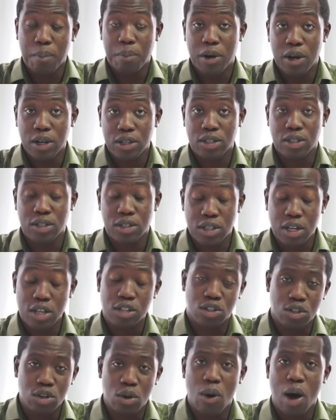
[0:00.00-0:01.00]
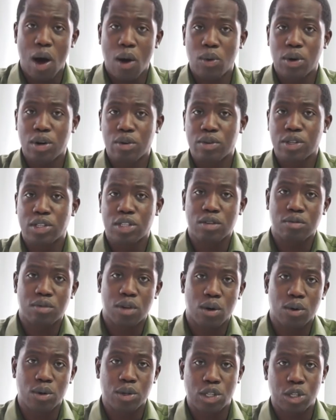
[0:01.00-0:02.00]
person says, you know what, I want to receive
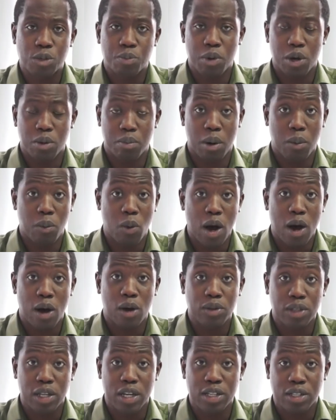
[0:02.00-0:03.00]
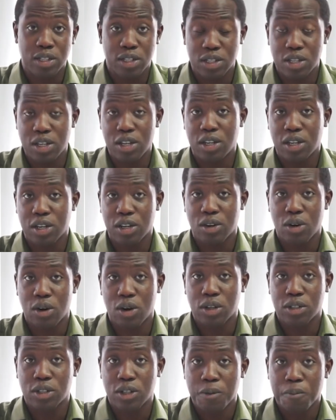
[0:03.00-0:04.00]
the Holy Spirit, but while they're seeking
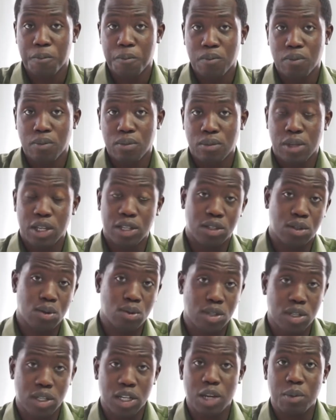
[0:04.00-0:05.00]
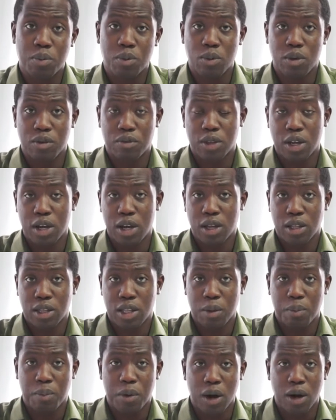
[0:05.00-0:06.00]
God, they're still sleeping with
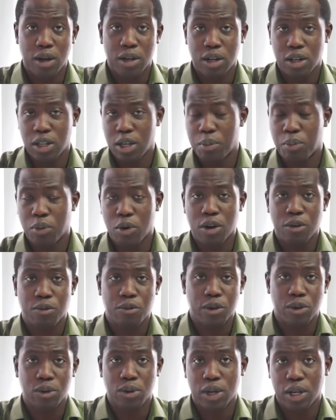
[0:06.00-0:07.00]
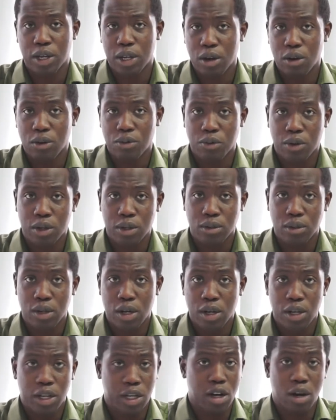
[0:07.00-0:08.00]
their partner, their boyfriend or their girlfriend.
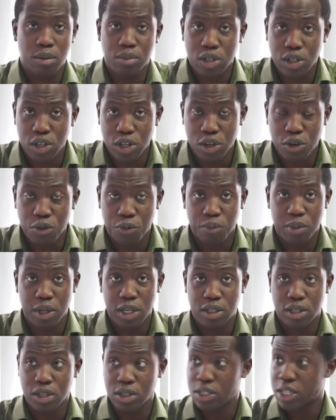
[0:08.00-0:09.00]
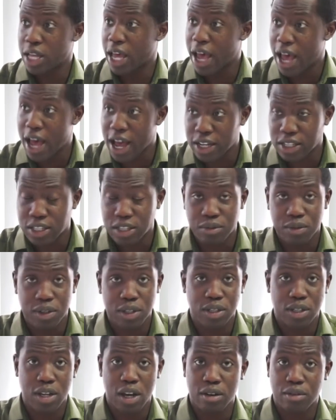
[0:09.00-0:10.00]
They come to the youth meetings, they're active
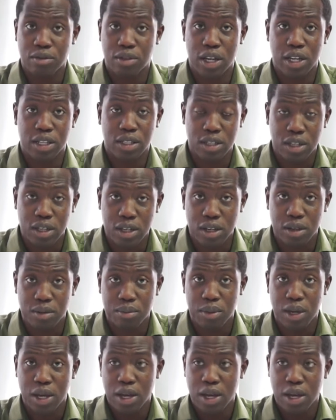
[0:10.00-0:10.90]
inside of their team,